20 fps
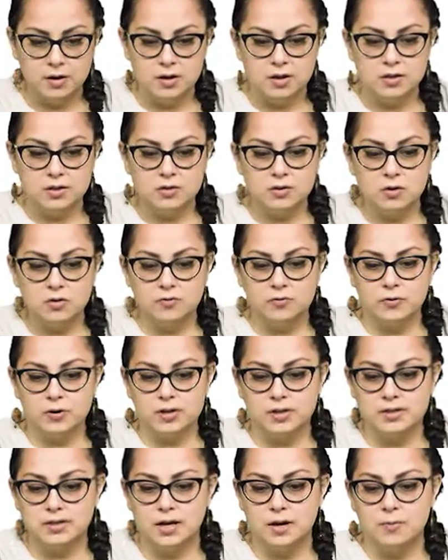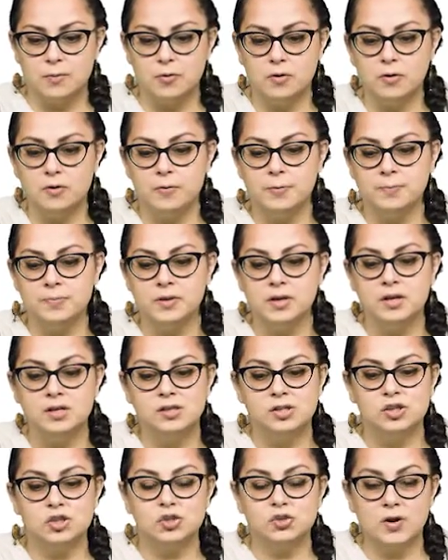So for example,
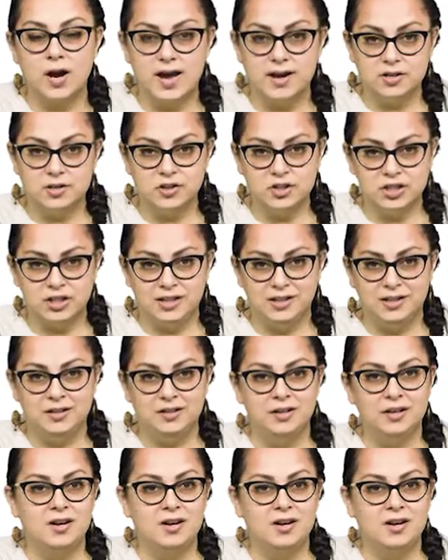strategy